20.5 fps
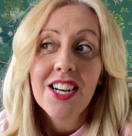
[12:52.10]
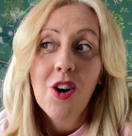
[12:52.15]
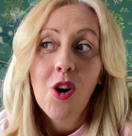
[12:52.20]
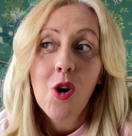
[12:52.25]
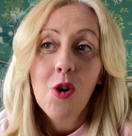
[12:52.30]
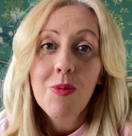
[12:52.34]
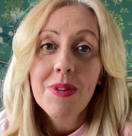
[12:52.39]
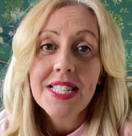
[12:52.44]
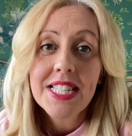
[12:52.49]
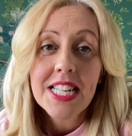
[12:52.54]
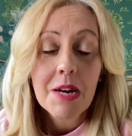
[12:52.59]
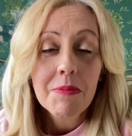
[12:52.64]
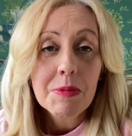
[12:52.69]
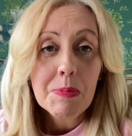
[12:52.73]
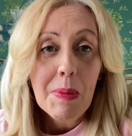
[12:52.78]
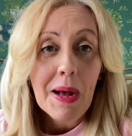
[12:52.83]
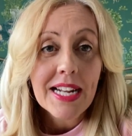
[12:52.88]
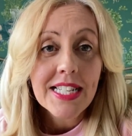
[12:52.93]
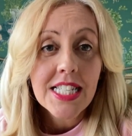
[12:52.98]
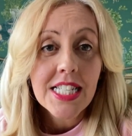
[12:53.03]
always comes
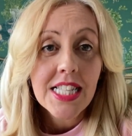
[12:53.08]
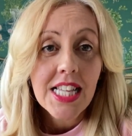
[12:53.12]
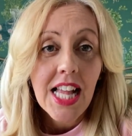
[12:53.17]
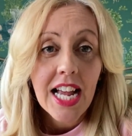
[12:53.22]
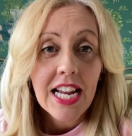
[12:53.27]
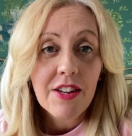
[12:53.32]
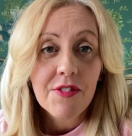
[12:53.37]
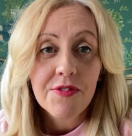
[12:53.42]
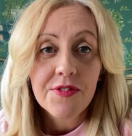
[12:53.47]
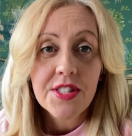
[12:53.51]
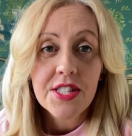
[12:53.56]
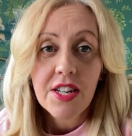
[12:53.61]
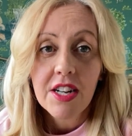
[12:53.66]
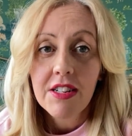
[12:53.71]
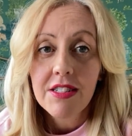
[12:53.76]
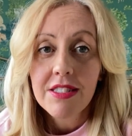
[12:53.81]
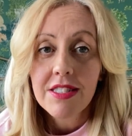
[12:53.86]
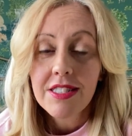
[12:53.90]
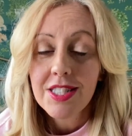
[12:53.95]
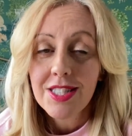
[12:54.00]
back to life.
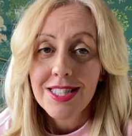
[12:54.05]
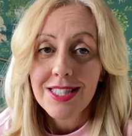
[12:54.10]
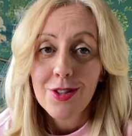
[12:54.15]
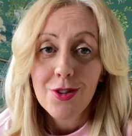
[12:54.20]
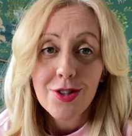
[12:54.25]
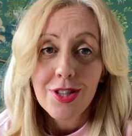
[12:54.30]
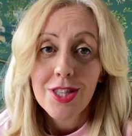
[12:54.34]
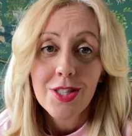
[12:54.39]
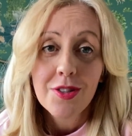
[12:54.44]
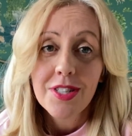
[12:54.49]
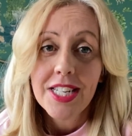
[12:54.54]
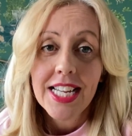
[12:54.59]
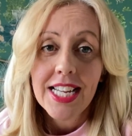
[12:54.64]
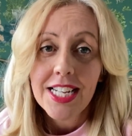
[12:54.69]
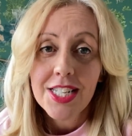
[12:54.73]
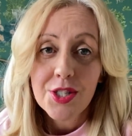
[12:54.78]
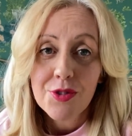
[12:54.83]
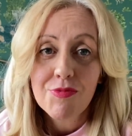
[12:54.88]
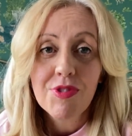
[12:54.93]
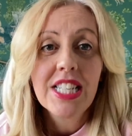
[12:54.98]
So Loki
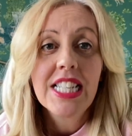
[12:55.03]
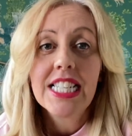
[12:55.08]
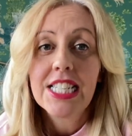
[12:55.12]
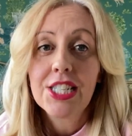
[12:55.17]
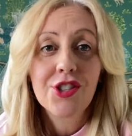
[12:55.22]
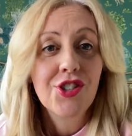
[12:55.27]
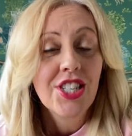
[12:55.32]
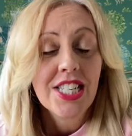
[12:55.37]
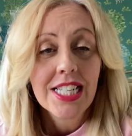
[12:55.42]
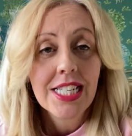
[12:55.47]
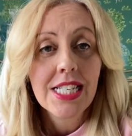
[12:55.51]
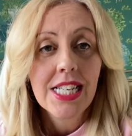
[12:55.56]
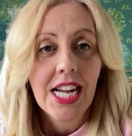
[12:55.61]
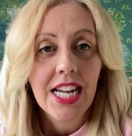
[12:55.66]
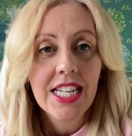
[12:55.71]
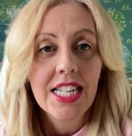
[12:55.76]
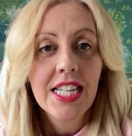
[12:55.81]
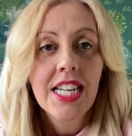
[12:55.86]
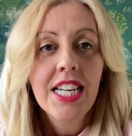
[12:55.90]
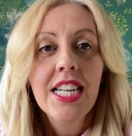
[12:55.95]
is really
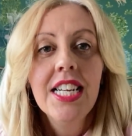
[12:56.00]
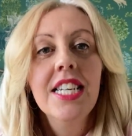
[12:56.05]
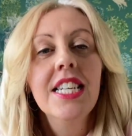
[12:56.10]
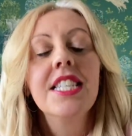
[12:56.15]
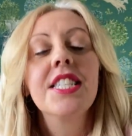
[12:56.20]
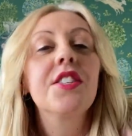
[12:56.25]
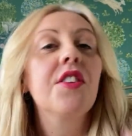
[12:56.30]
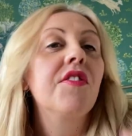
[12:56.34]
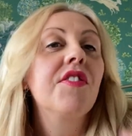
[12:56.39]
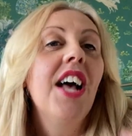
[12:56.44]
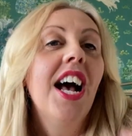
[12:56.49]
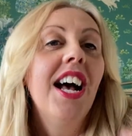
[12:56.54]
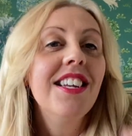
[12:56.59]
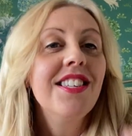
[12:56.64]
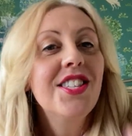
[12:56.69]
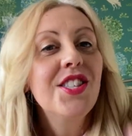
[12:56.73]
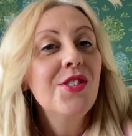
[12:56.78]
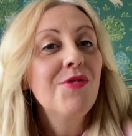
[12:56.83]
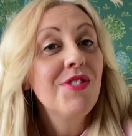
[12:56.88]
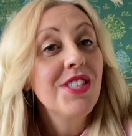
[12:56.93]
tricksy. So
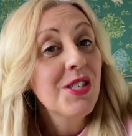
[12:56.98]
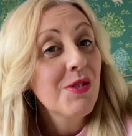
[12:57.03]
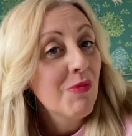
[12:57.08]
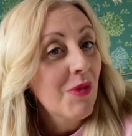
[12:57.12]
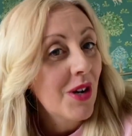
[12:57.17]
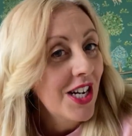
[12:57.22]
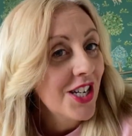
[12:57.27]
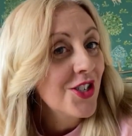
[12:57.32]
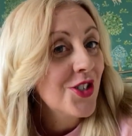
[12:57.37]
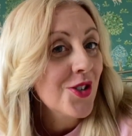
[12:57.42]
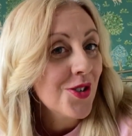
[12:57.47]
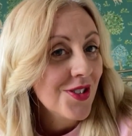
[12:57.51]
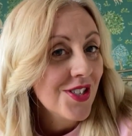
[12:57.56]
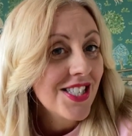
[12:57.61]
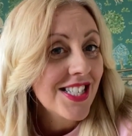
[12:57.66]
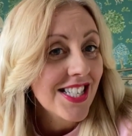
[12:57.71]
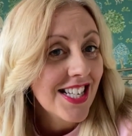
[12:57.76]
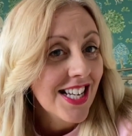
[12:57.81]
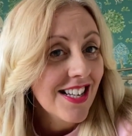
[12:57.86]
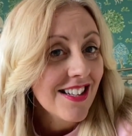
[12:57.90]
that's the reason why I chose
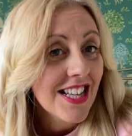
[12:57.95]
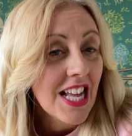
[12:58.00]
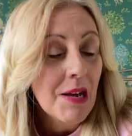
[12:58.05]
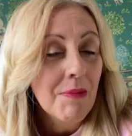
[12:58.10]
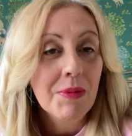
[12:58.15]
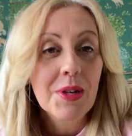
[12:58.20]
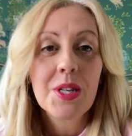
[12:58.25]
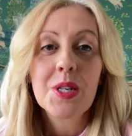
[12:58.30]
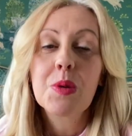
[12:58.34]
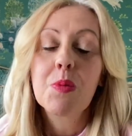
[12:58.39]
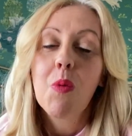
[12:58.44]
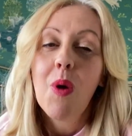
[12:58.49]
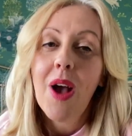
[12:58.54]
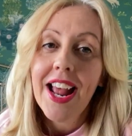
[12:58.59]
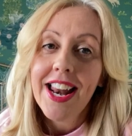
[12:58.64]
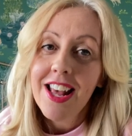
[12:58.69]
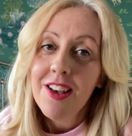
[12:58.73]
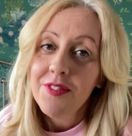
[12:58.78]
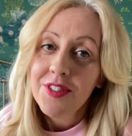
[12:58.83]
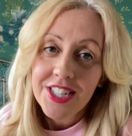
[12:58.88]
to kill him, because
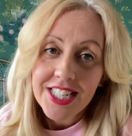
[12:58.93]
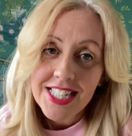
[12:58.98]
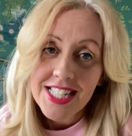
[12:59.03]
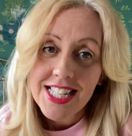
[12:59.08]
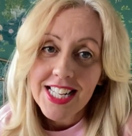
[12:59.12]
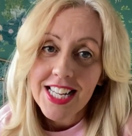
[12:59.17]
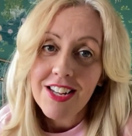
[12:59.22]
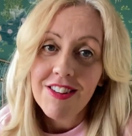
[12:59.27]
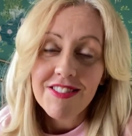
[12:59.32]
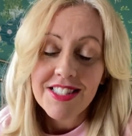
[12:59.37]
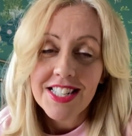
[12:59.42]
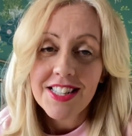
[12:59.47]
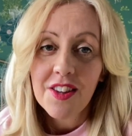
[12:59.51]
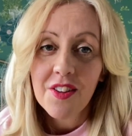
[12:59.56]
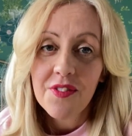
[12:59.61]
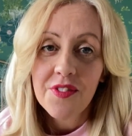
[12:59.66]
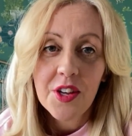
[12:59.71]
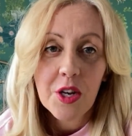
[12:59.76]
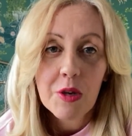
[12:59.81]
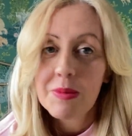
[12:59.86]
whenever he's killed in the
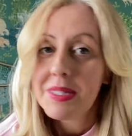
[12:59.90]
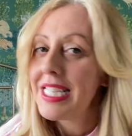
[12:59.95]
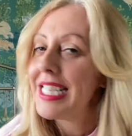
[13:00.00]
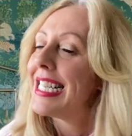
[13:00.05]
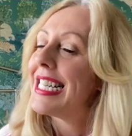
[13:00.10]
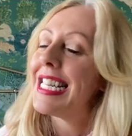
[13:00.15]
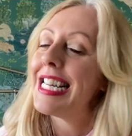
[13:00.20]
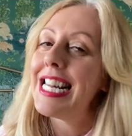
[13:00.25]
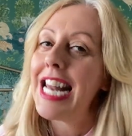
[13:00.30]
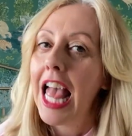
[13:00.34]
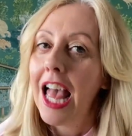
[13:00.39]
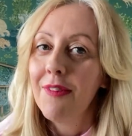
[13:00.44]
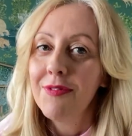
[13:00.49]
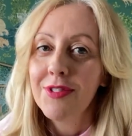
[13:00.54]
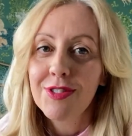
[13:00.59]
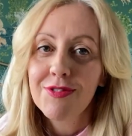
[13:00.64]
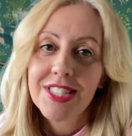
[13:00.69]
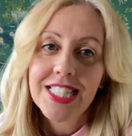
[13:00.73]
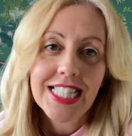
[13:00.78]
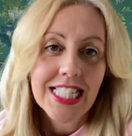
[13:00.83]
films, he's
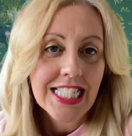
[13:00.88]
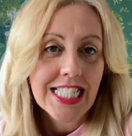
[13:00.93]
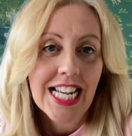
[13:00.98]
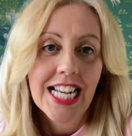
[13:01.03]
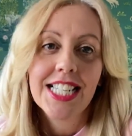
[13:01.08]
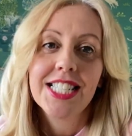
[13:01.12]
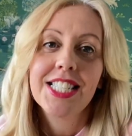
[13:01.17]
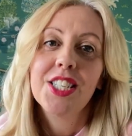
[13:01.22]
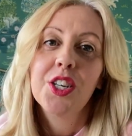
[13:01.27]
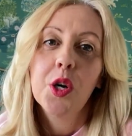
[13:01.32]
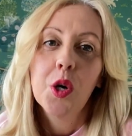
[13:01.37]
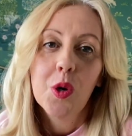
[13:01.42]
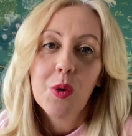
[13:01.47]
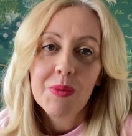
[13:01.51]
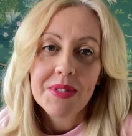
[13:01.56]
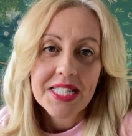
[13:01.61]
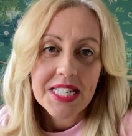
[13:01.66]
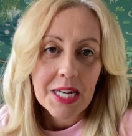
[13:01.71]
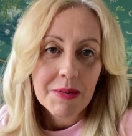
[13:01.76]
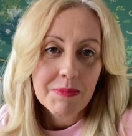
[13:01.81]
never really dead. He
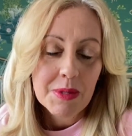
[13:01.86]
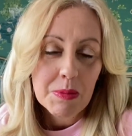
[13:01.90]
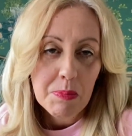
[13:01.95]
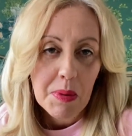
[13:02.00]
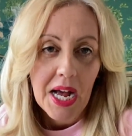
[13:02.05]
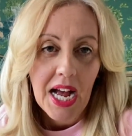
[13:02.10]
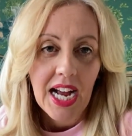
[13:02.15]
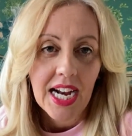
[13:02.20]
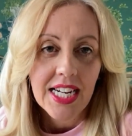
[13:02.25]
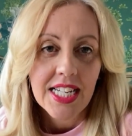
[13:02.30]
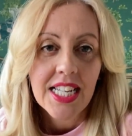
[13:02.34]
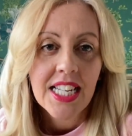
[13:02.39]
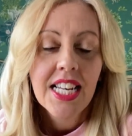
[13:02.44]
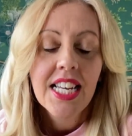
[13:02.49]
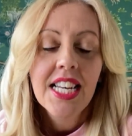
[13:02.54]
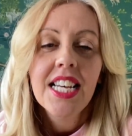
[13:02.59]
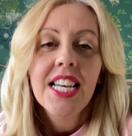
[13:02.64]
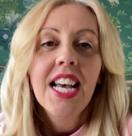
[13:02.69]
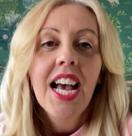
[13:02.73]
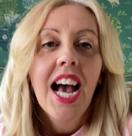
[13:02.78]
always comes back,
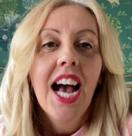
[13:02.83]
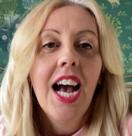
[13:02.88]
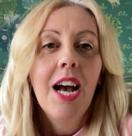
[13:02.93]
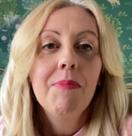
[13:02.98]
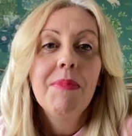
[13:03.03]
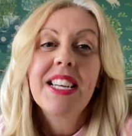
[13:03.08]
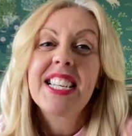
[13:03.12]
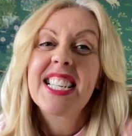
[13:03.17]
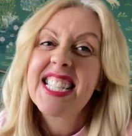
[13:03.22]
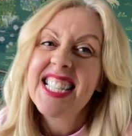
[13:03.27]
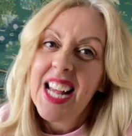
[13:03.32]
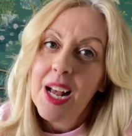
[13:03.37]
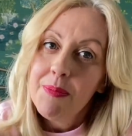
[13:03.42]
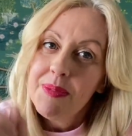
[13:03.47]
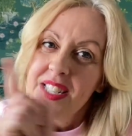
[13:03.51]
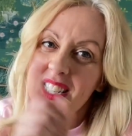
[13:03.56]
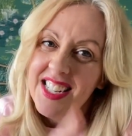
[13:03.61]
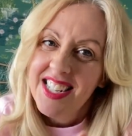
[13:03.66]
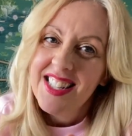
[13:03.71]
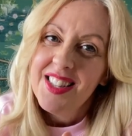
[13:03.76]

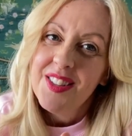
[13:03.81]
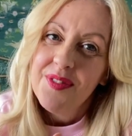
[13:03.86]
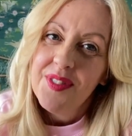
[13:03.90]
except in